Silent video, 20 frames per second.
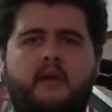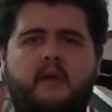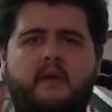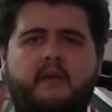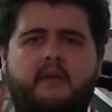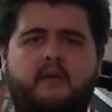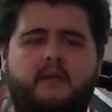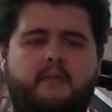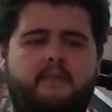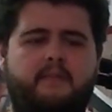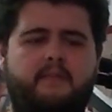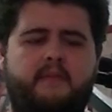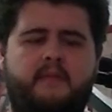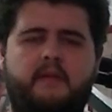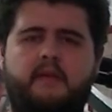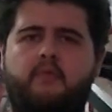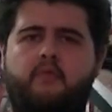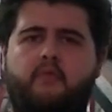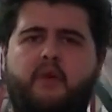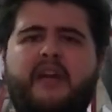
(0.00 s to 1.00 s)

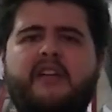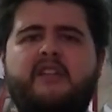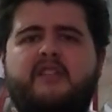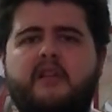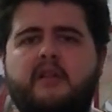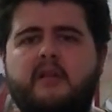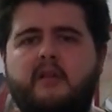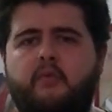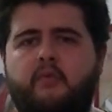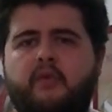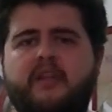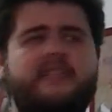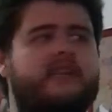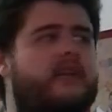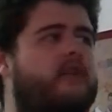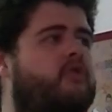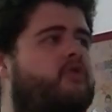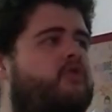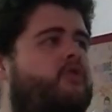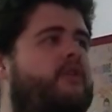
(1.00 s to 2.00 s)
the
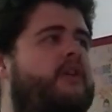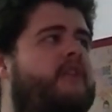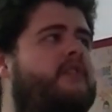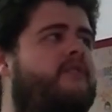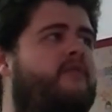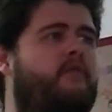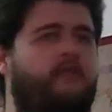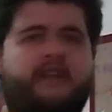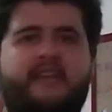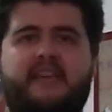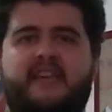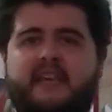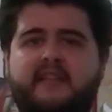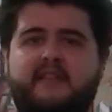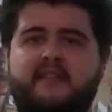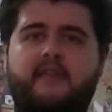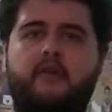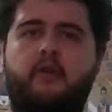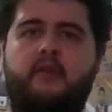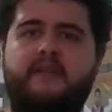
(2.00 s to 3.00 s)
retail tricks for
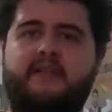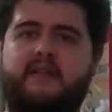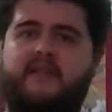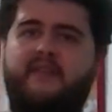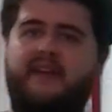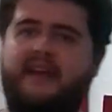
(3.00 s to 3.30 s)
kids and all that stuff,